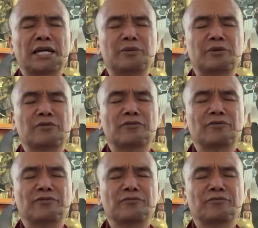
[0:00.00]
Element
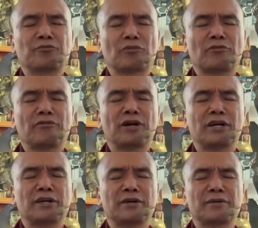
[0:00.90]
of
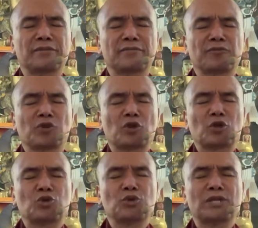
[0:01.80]
fire.
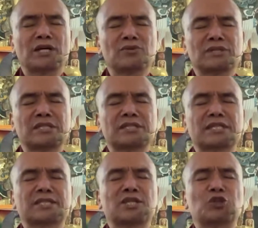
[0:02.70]

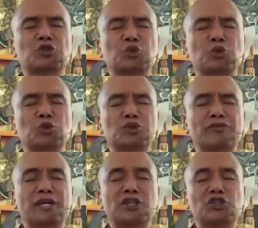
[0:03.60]
2,600 joules
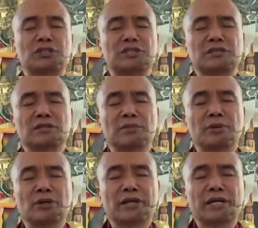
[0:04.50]
of energy our
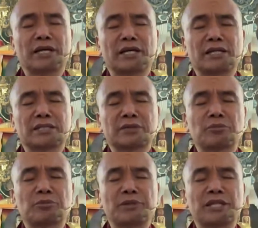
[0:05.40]
body has,
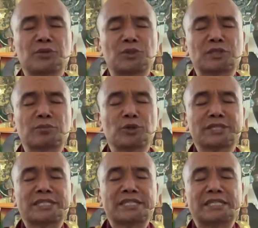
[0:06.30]
in other words, the
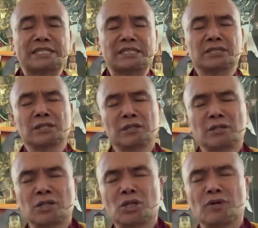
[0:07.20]
body heat.
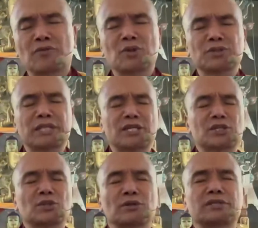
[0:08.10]
Of course, that
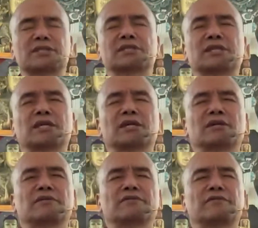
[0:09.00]
is not the
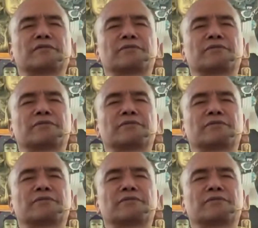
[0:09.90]
self.